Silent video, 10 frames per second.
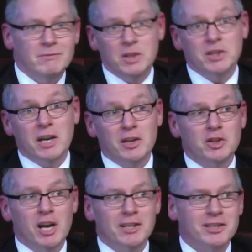You take your
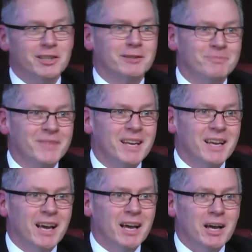chances.
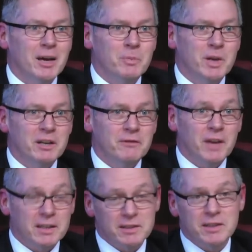But
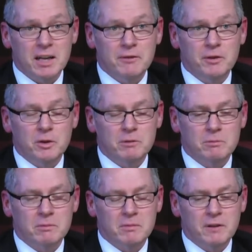as I said, if
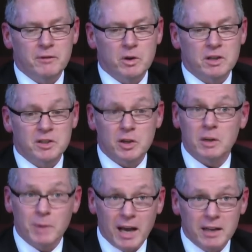you're concerned
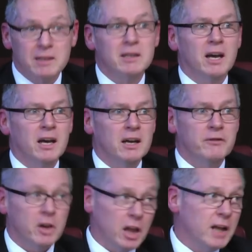about it, if
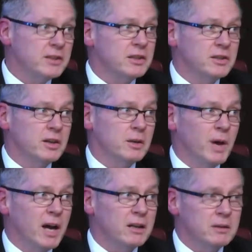your client's concerned
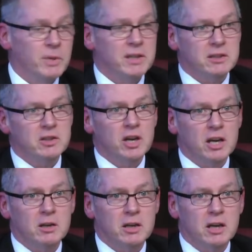about it, best to check
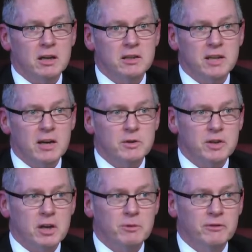the day or
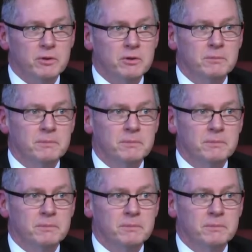so before.